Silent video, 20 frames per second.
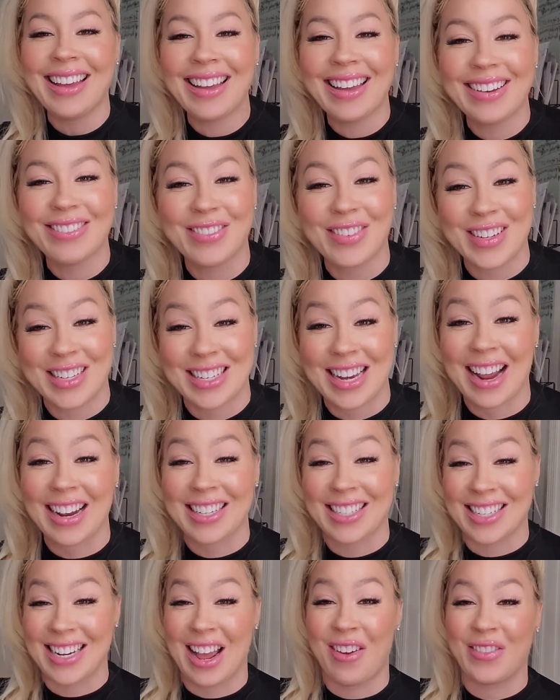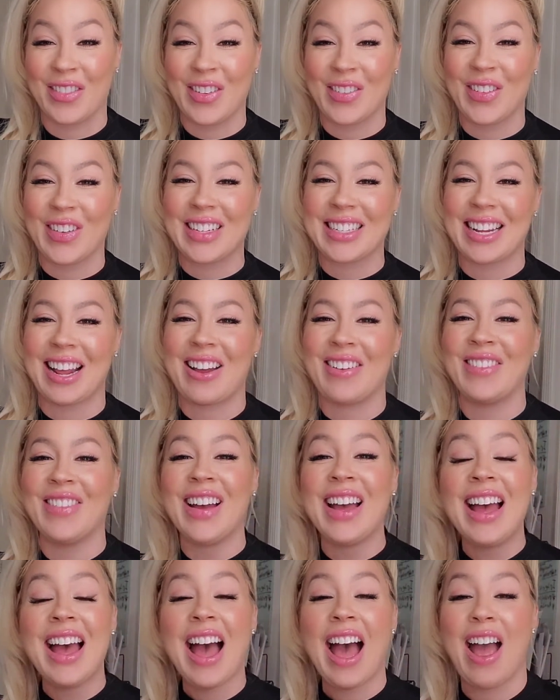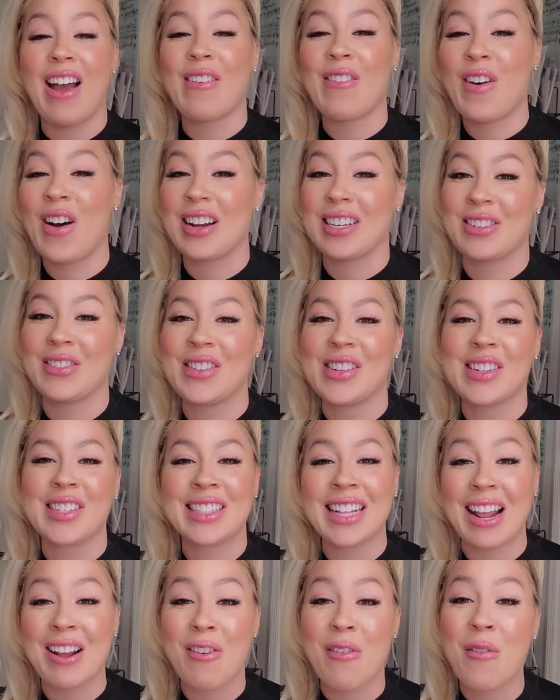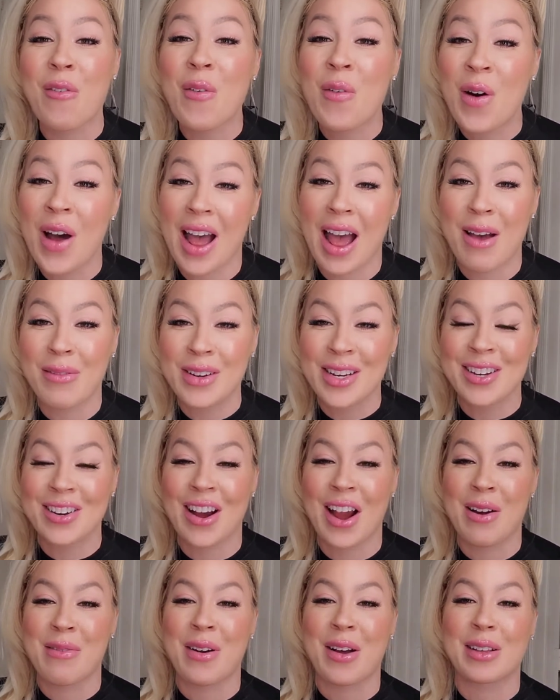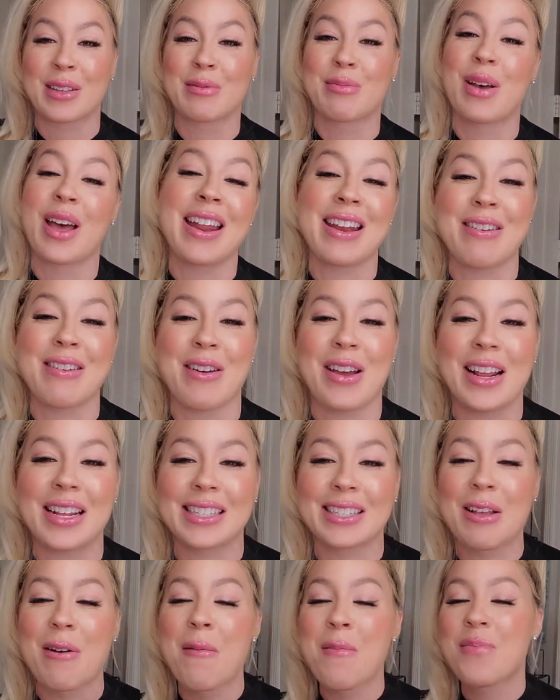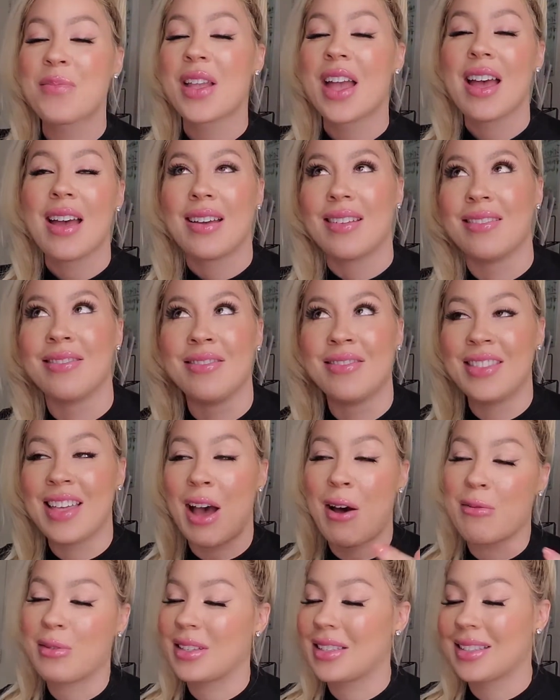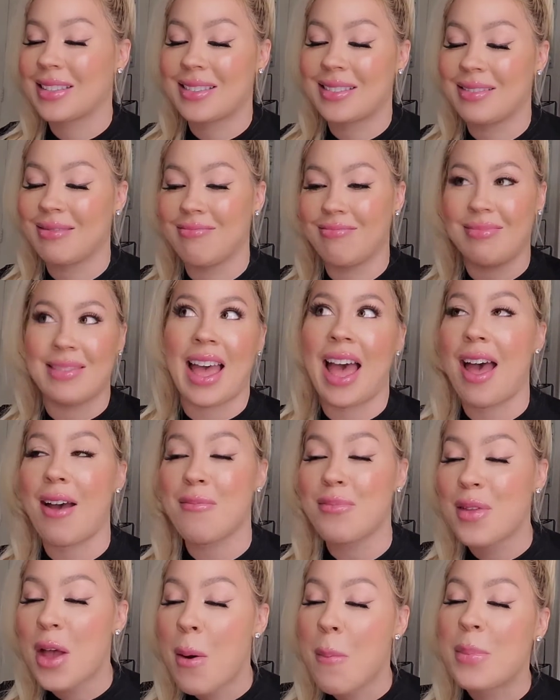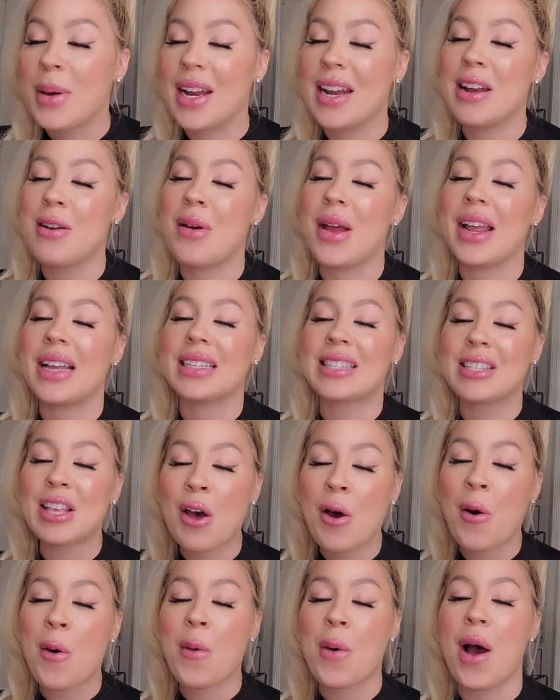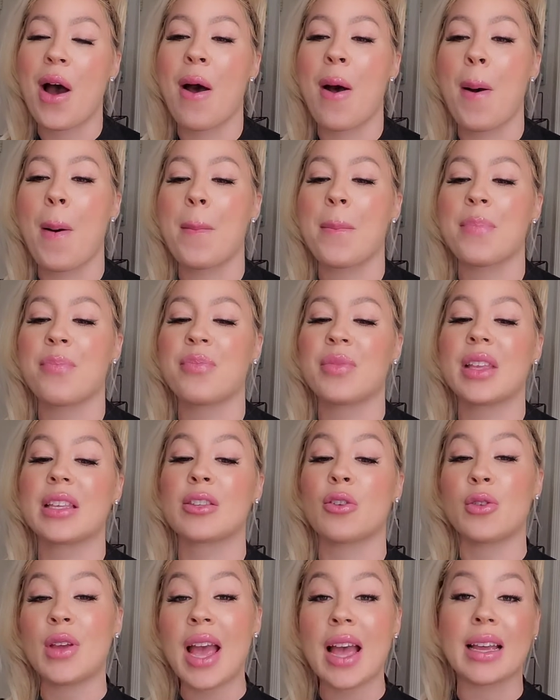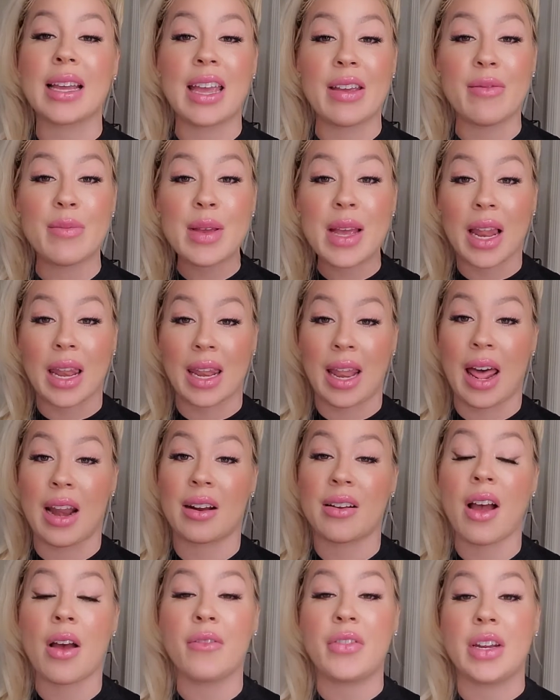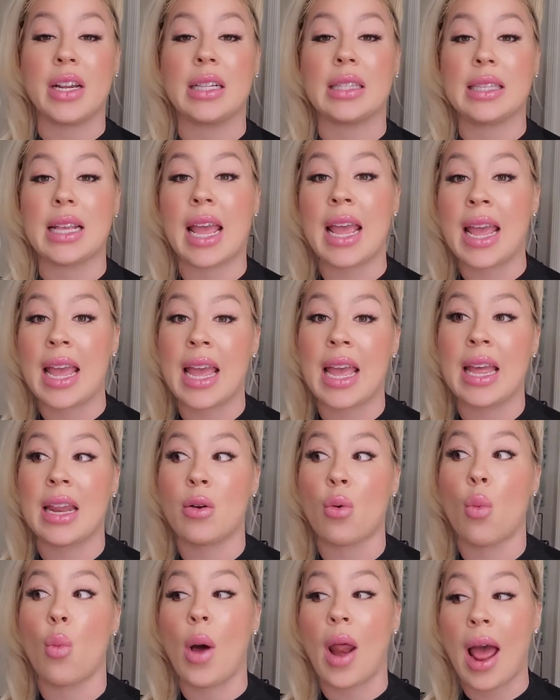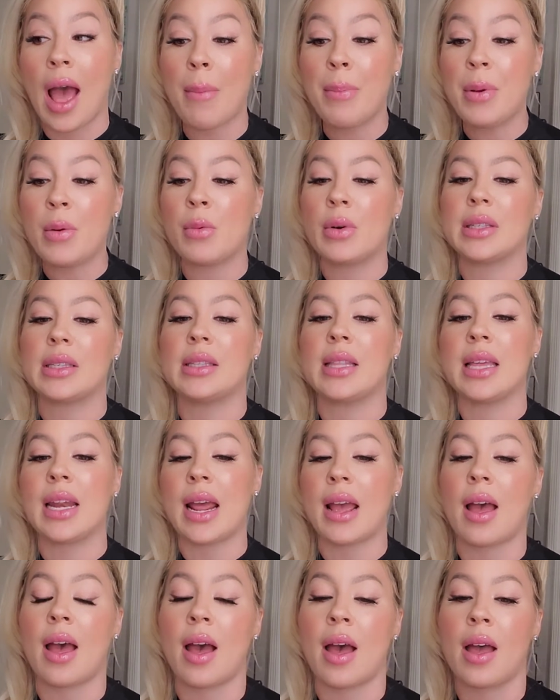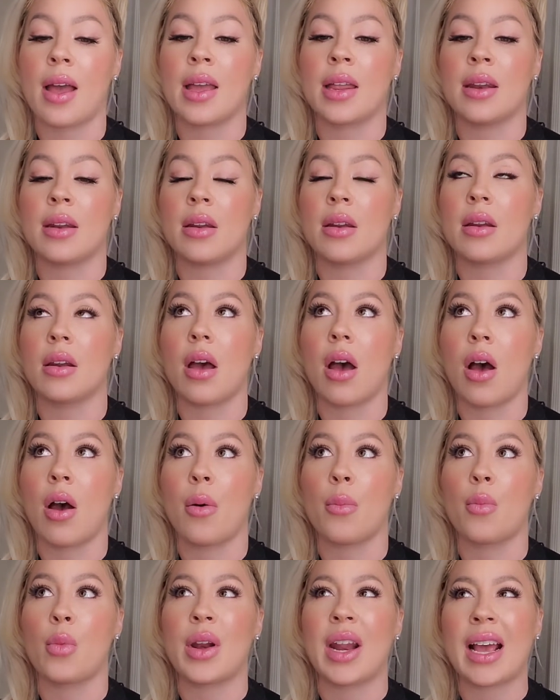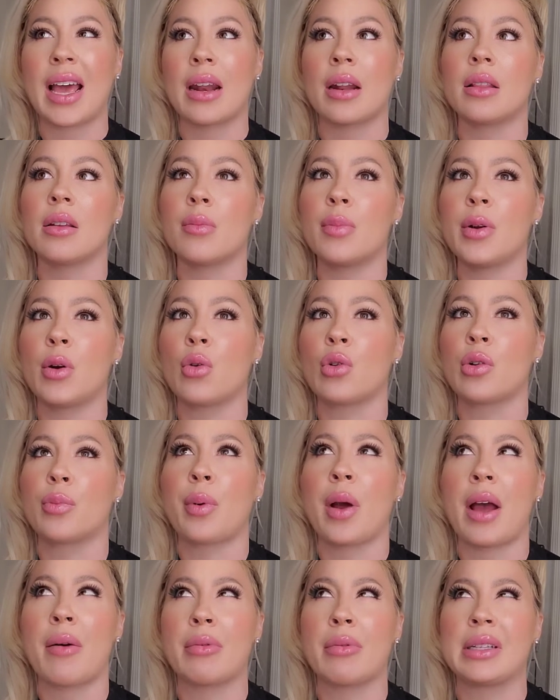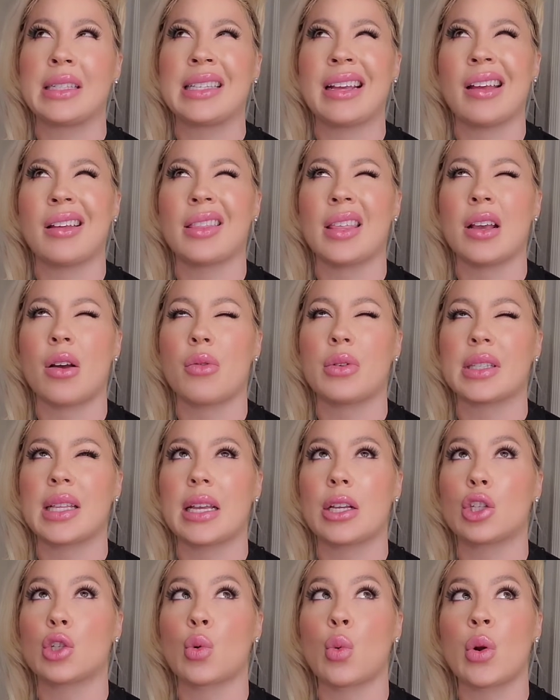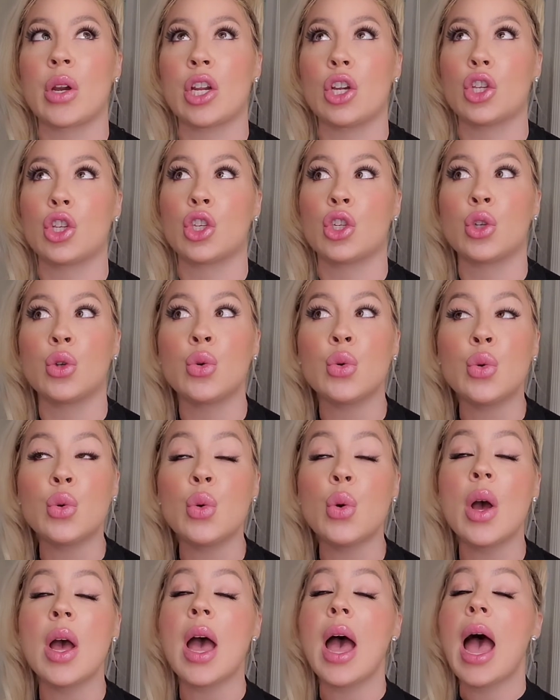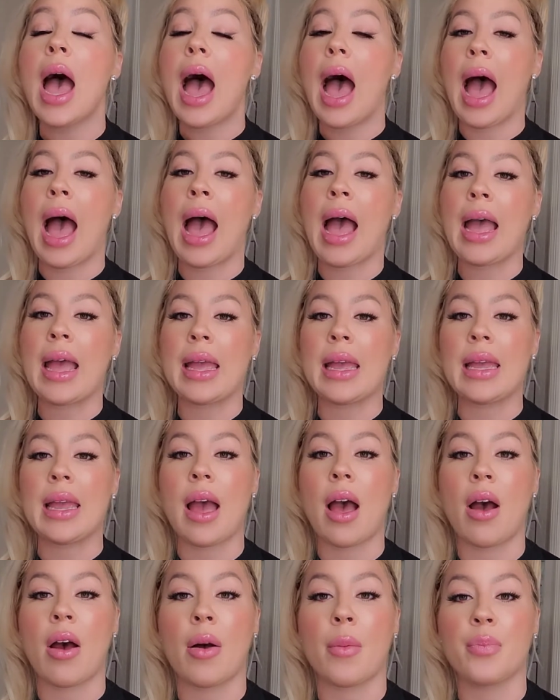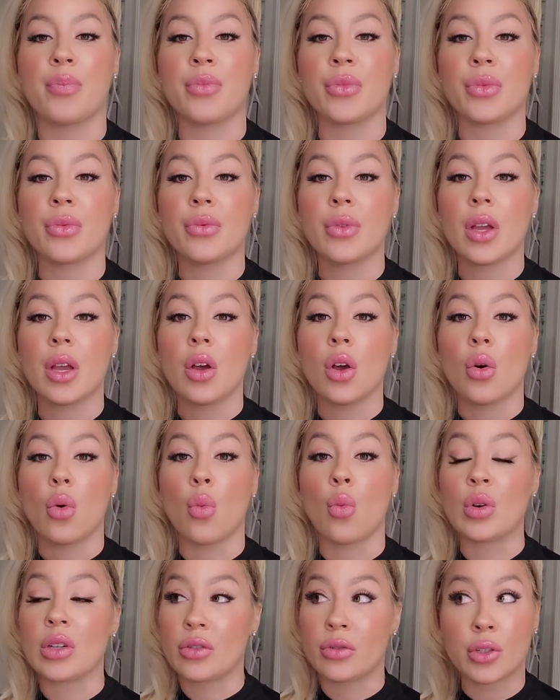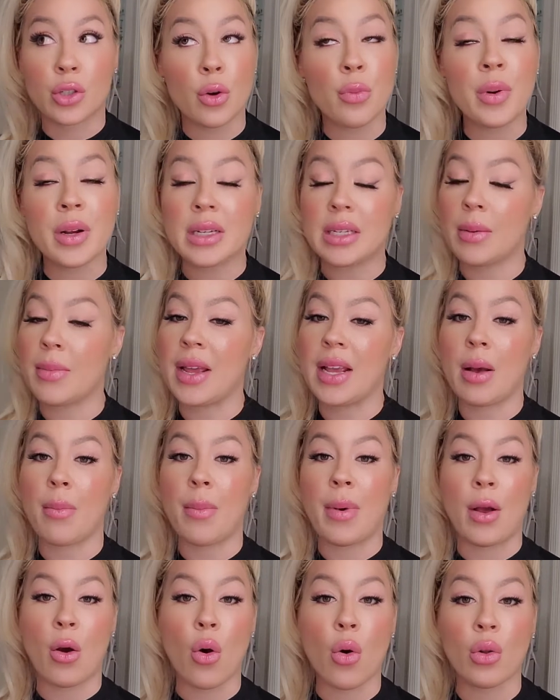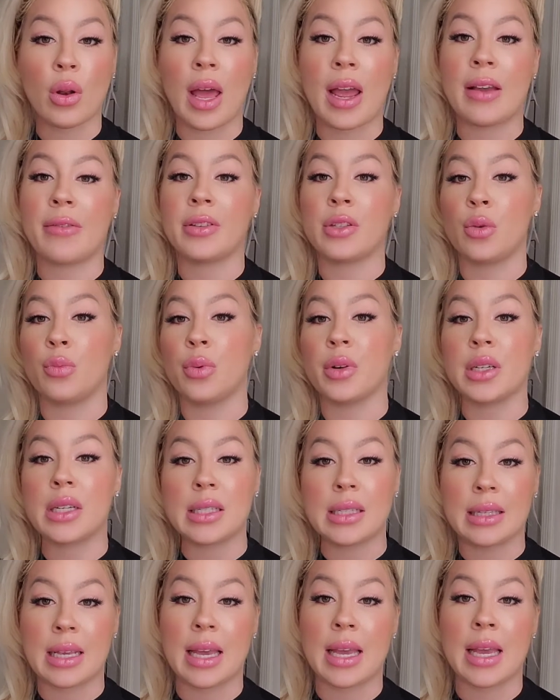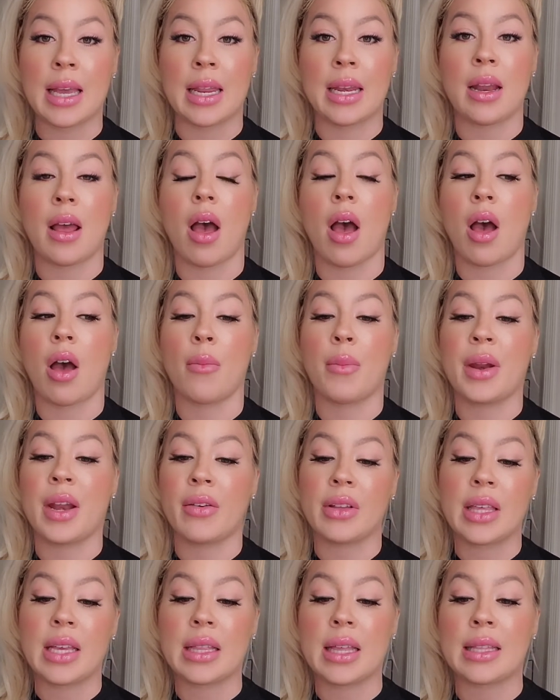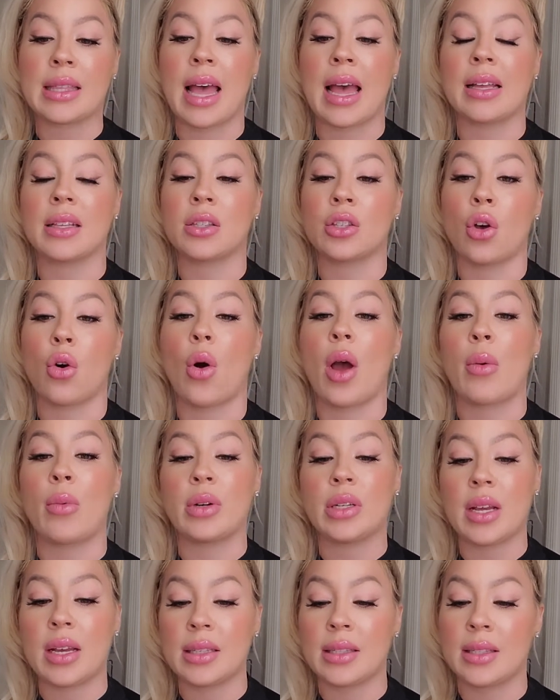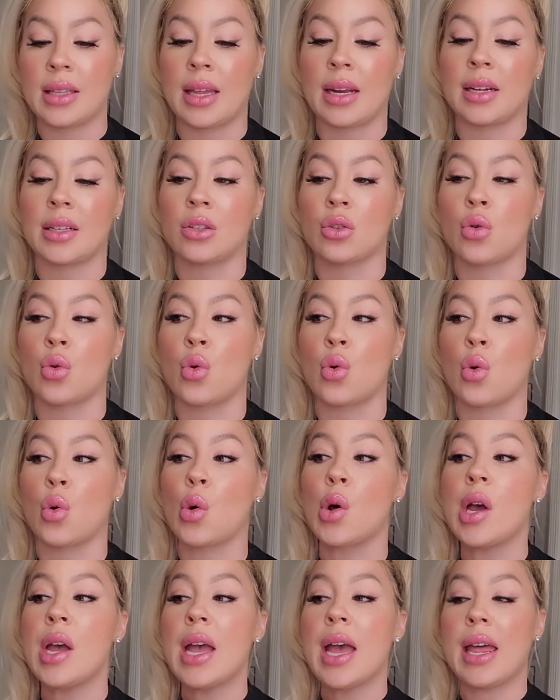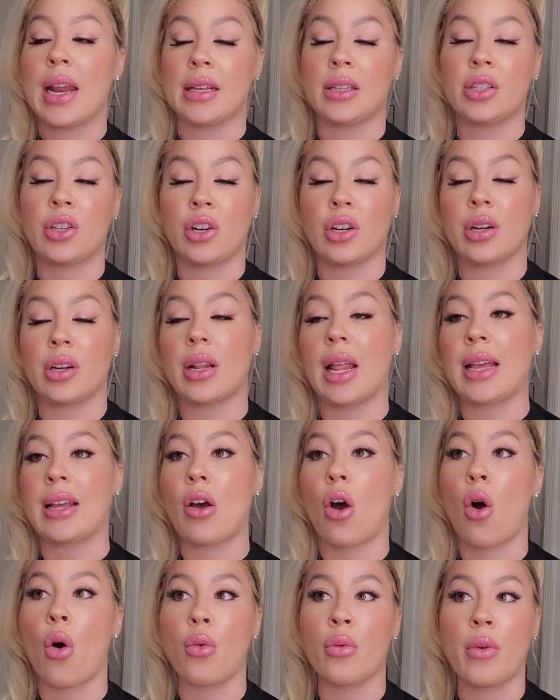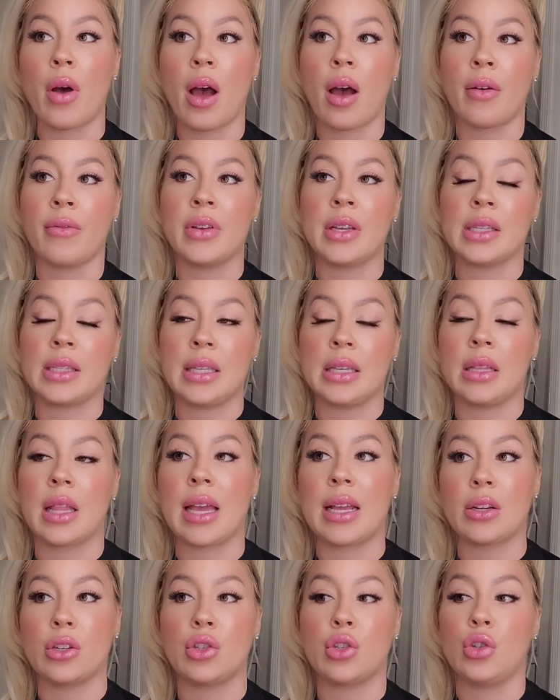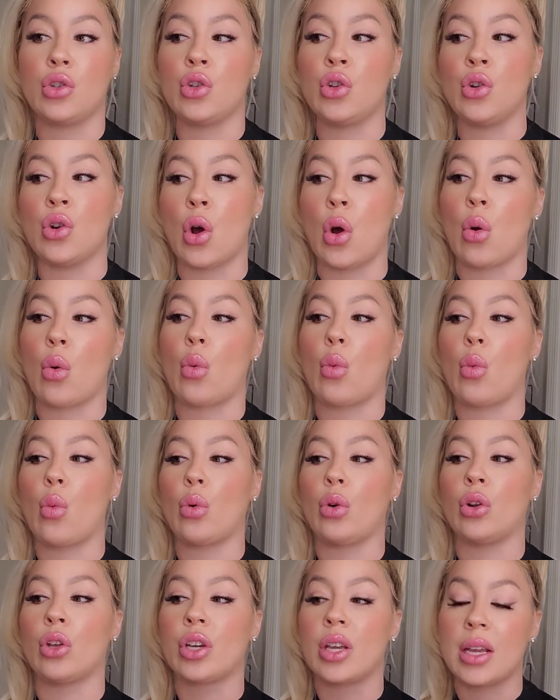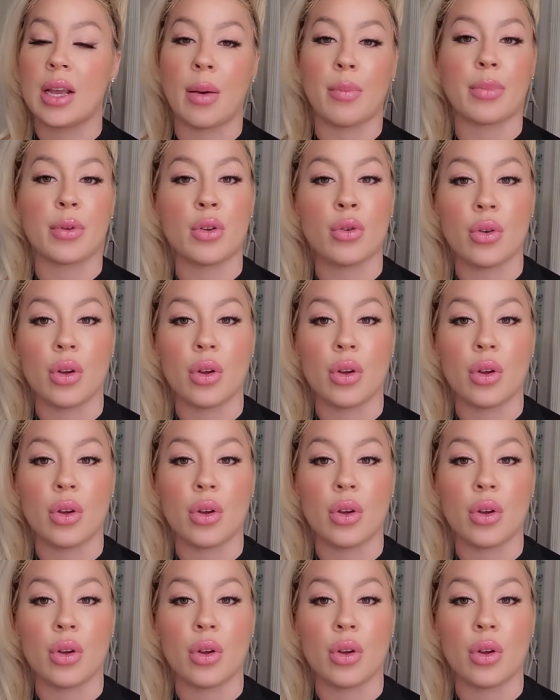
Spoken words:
Which actually happened one time. I washed it. It was like, what happened to your eyebrows? But anyways, that was that. But anyway, so yeah, it gave me a lot of confidence. And what happened was then when I got a little bit older, I would say I think I was like 22, I was super into makeup my whole life, super into skin and everything like that. So I went to aesthetic school and I started like obviously like, looking up.